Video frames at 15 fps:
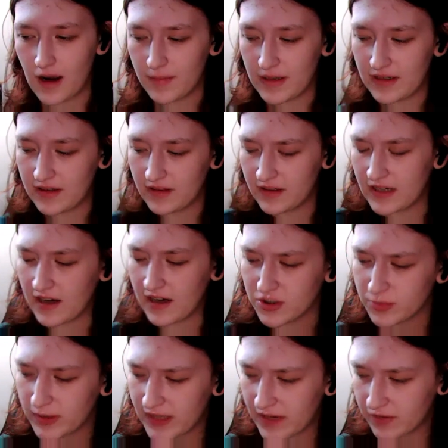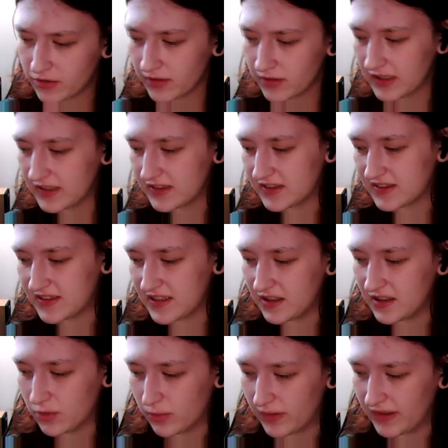I mean, yeah, because we never really
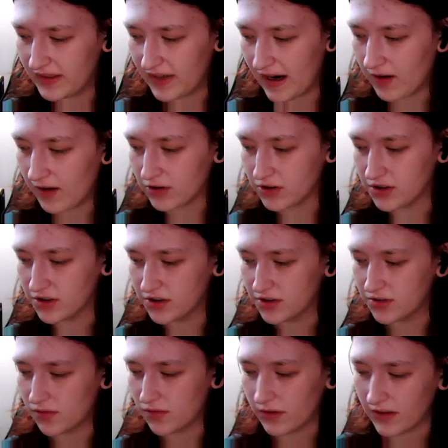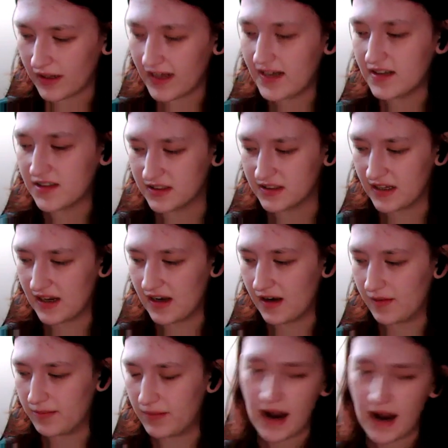see queer characters relate to
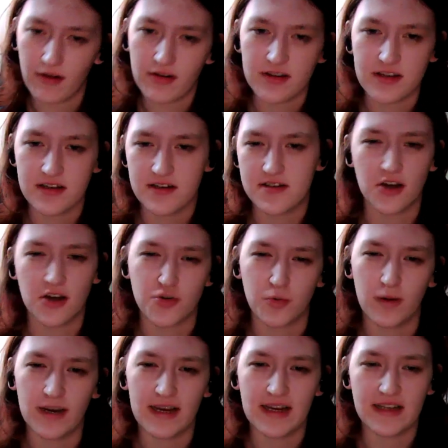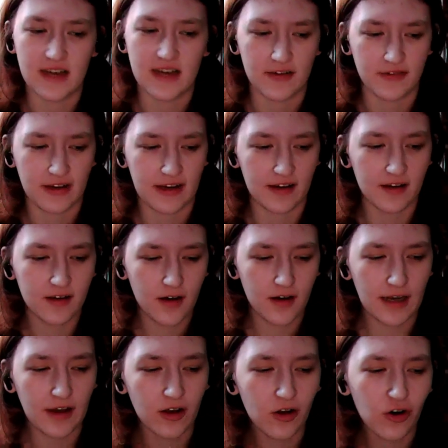their parents in such ways. I think
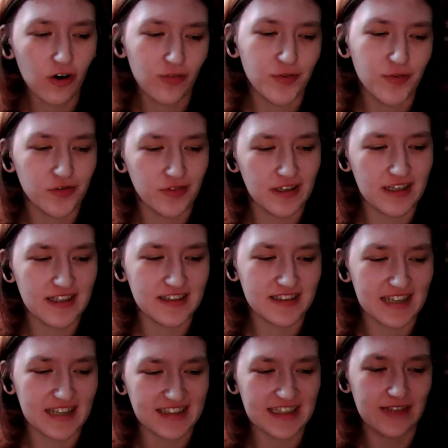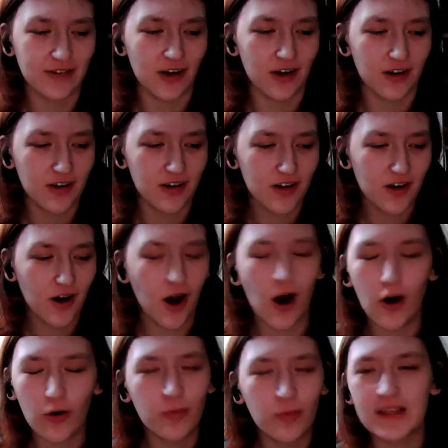in a lot of movies, it's either,
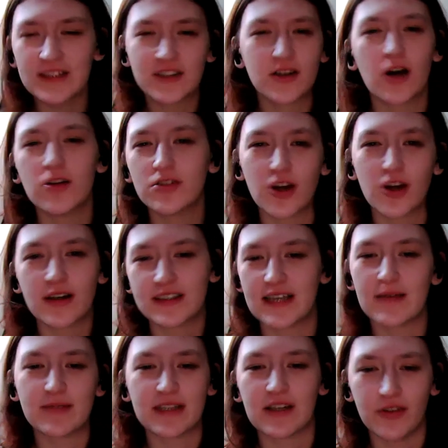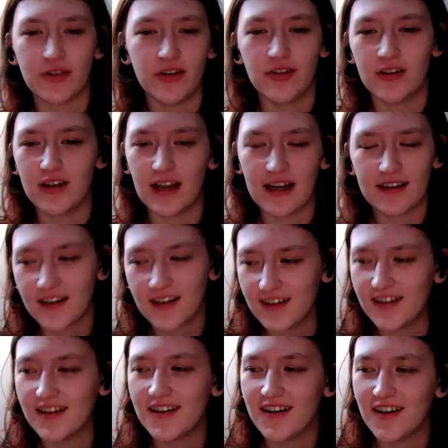oh, we're so, so accepting of you, like,
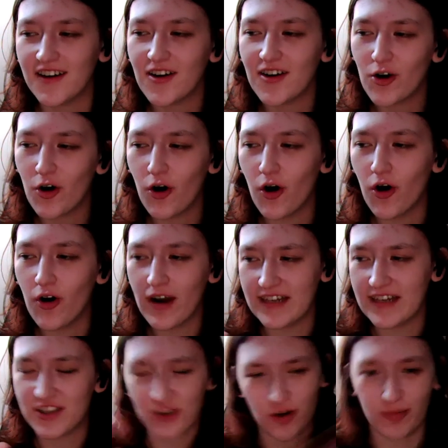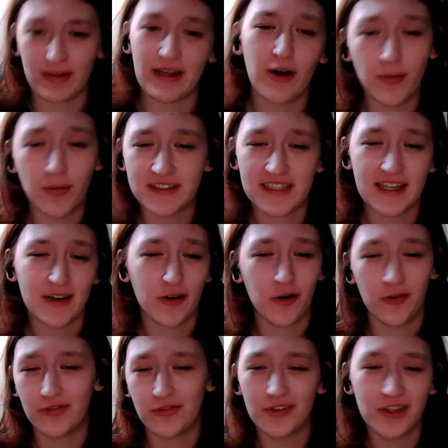or it's the complete opposite
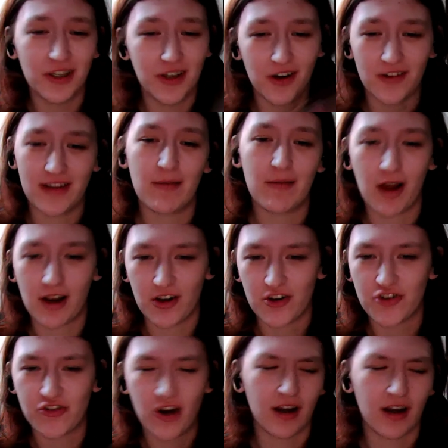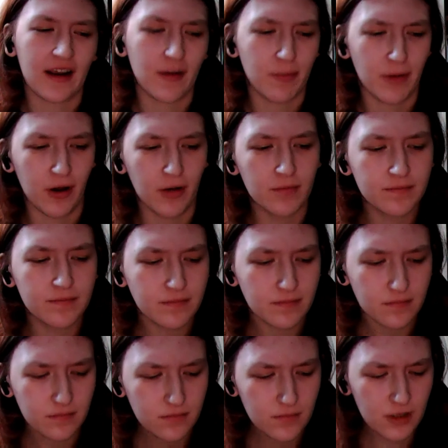of, them kind of struggling. But
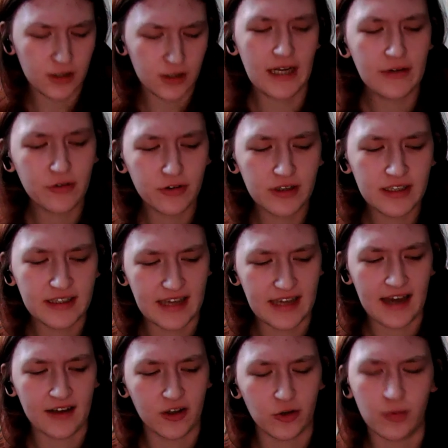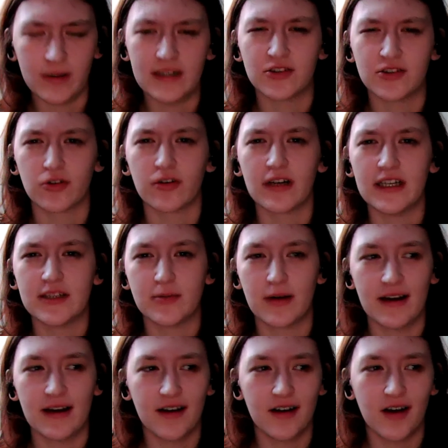you never really get queer stories
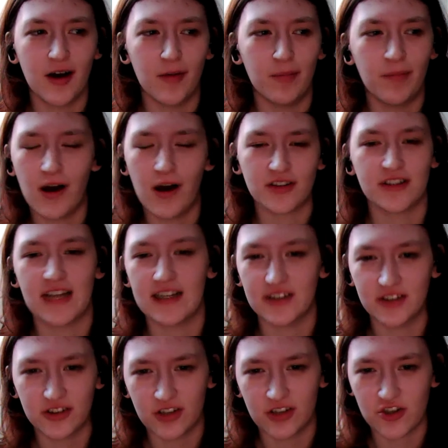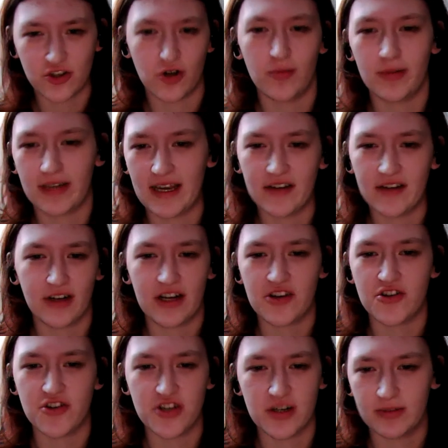where a person has such a complicated
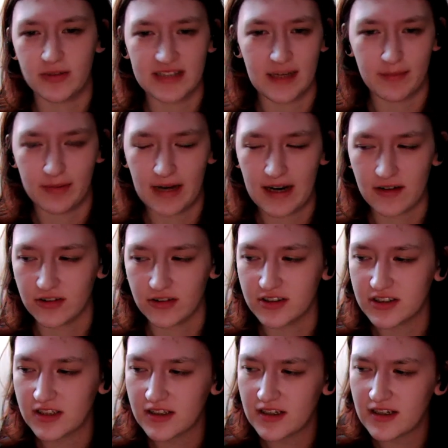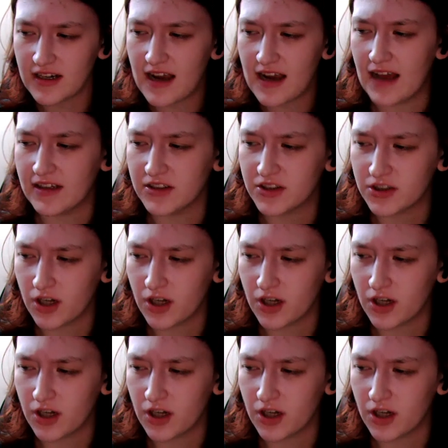relationship with their parents. And